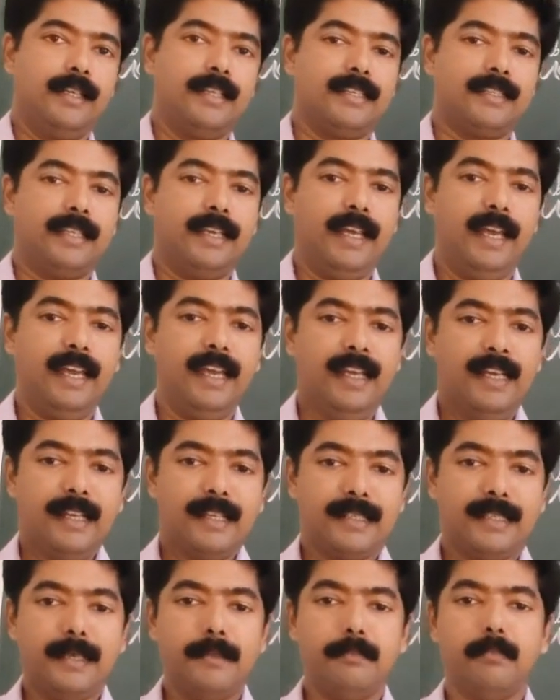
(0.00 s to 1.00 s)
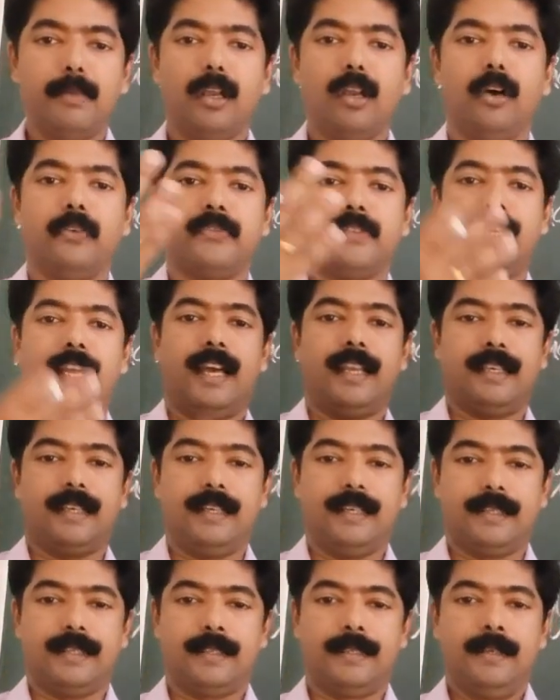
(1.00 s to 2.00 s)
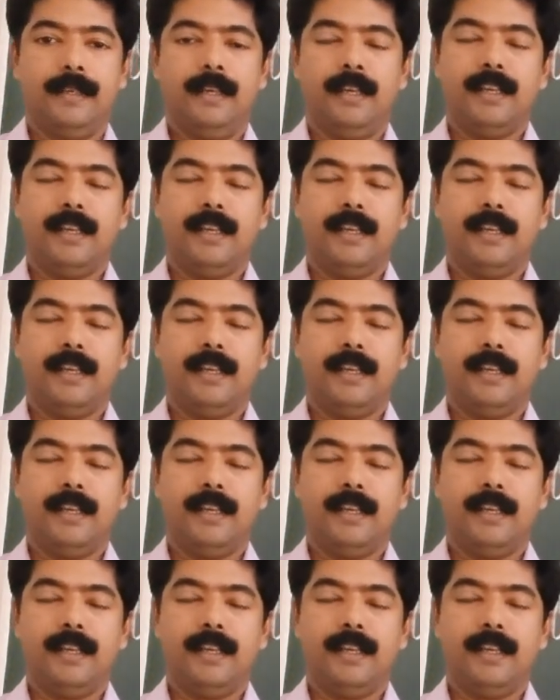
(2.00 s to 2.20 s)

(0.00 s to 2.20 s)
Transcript: It is a symbol of status.